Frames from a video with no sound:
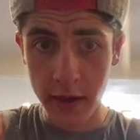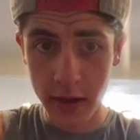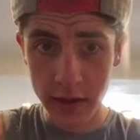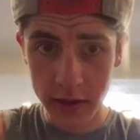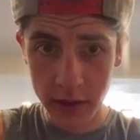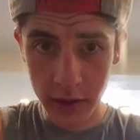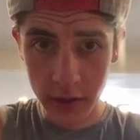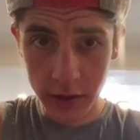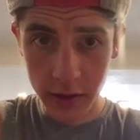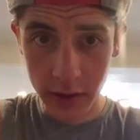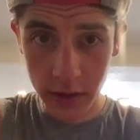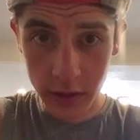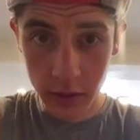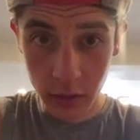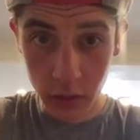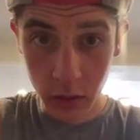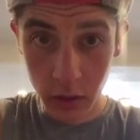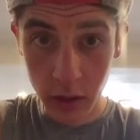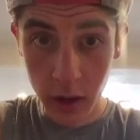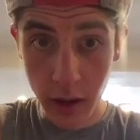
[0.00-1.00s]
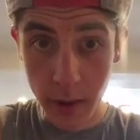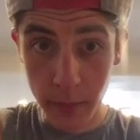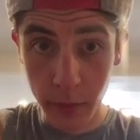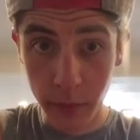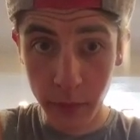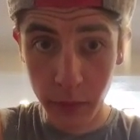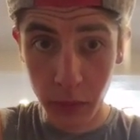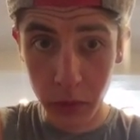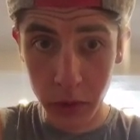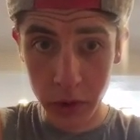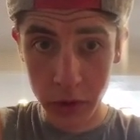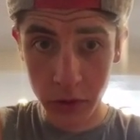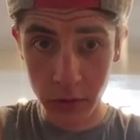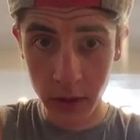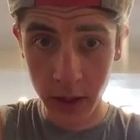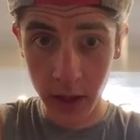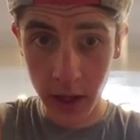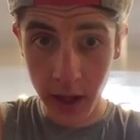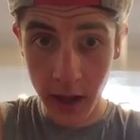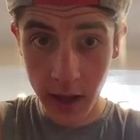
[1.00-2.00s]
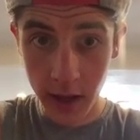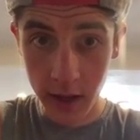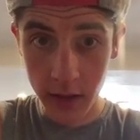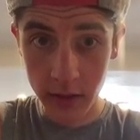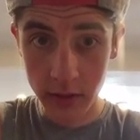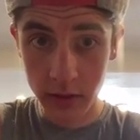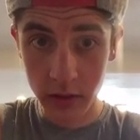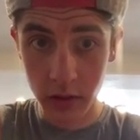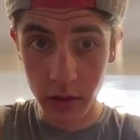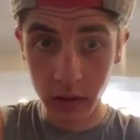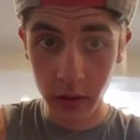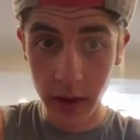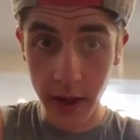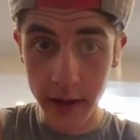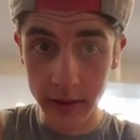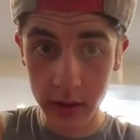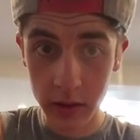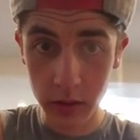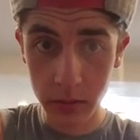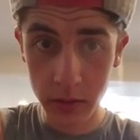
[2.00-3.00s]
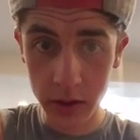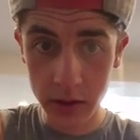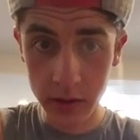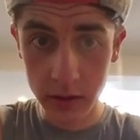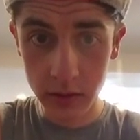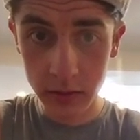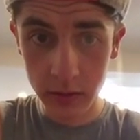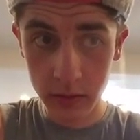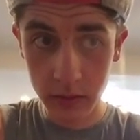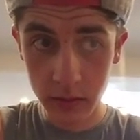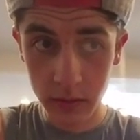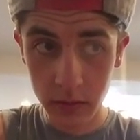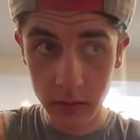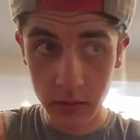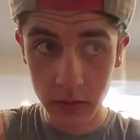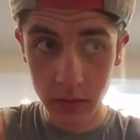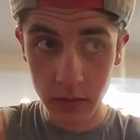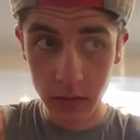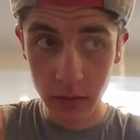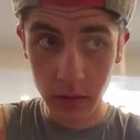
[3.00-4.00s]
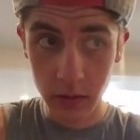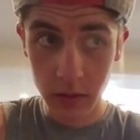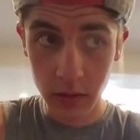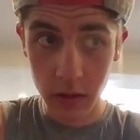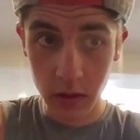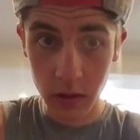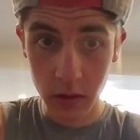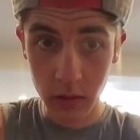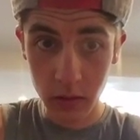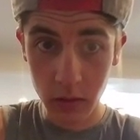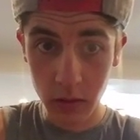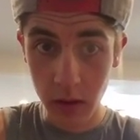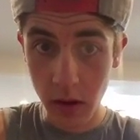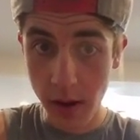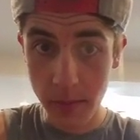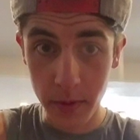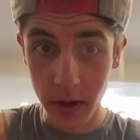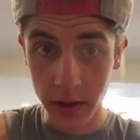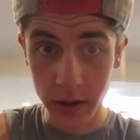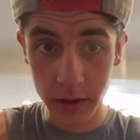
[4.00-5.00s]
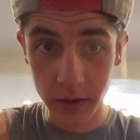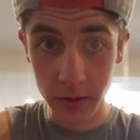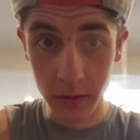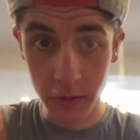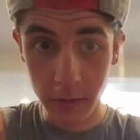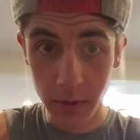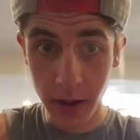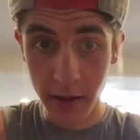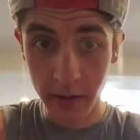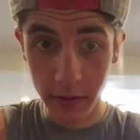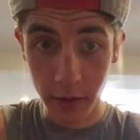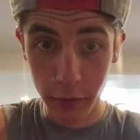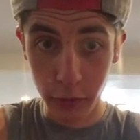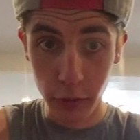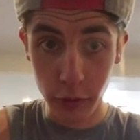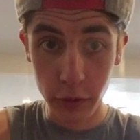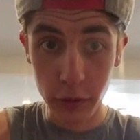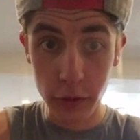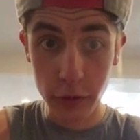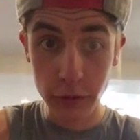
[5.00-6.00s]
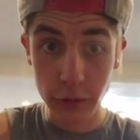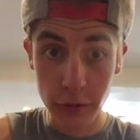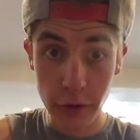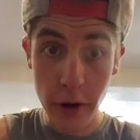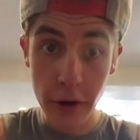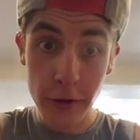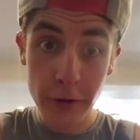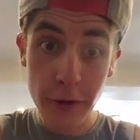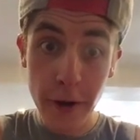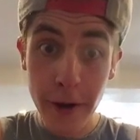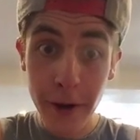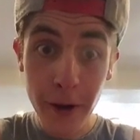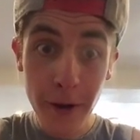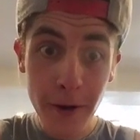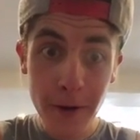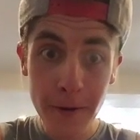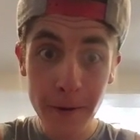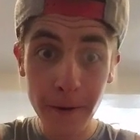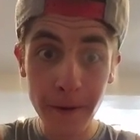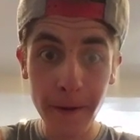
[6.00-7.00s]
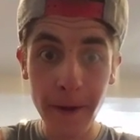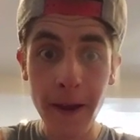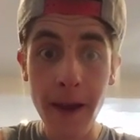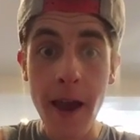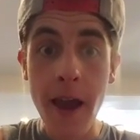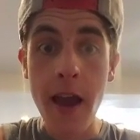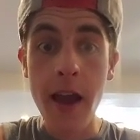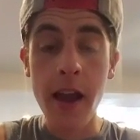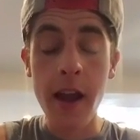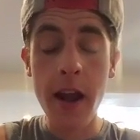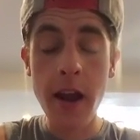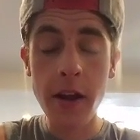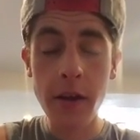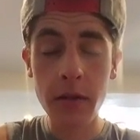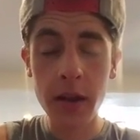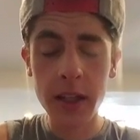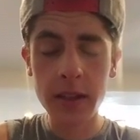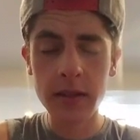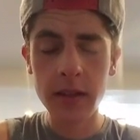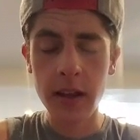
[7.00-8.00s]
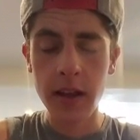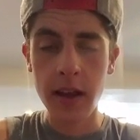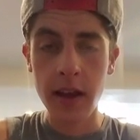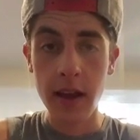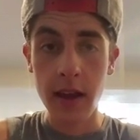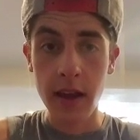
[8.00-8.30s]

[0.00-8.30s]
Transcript: This year indoor, I'm a 428. So that's almost, I'm not going to do the math. I think it's 6 seconds. Anyways,